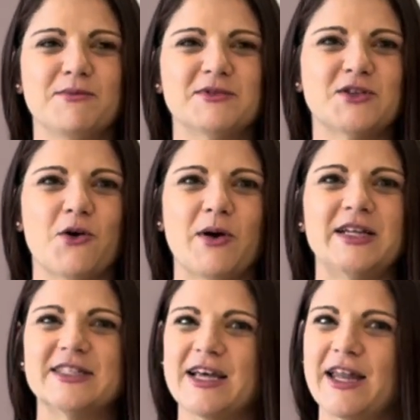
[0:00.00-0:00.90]
So I
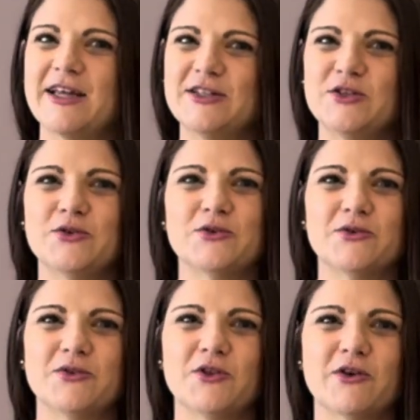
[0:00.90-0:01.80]
decided
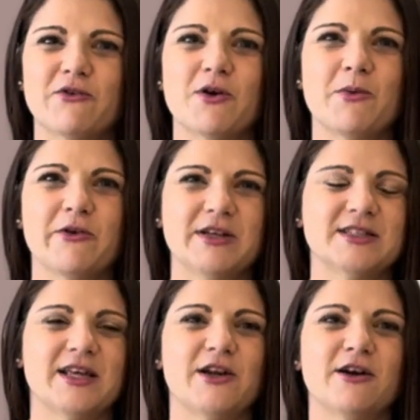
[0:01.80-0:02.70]
to look for a birthing
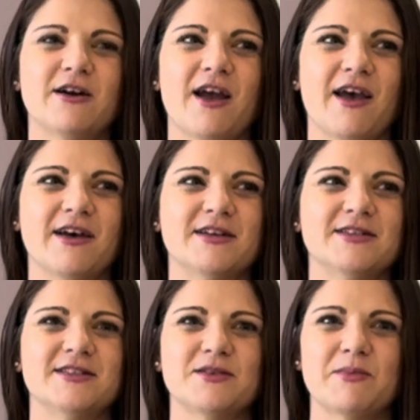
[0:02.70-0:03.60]
center,
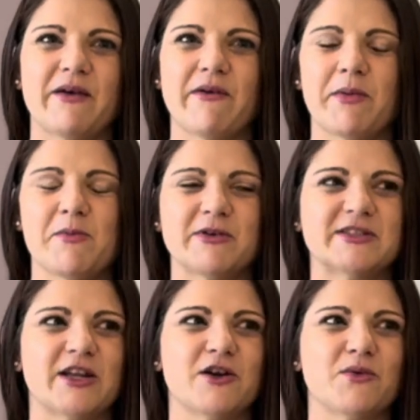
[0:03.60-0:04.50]
and my family birth
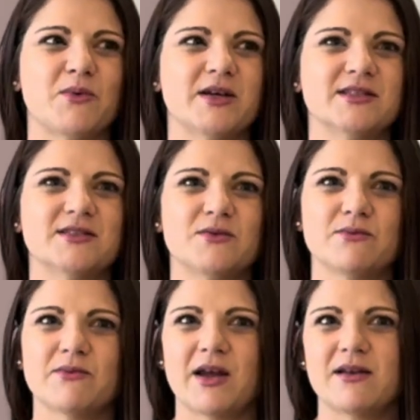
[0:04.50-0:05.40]
center was
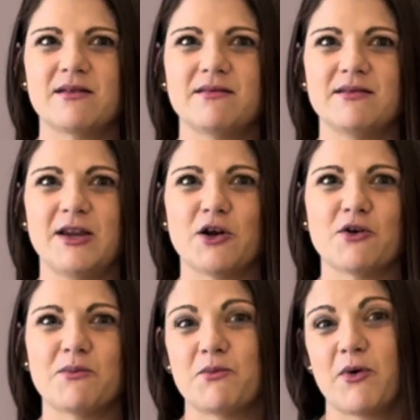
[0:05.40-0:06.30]
right near
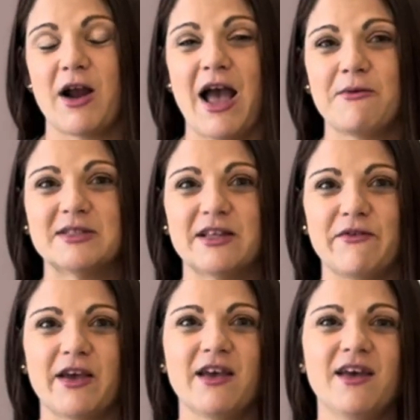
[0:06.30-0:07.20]
where I was
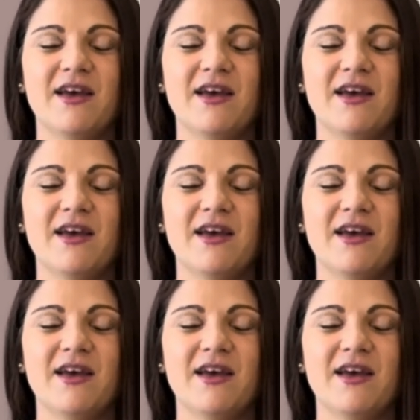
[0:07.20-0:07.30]
living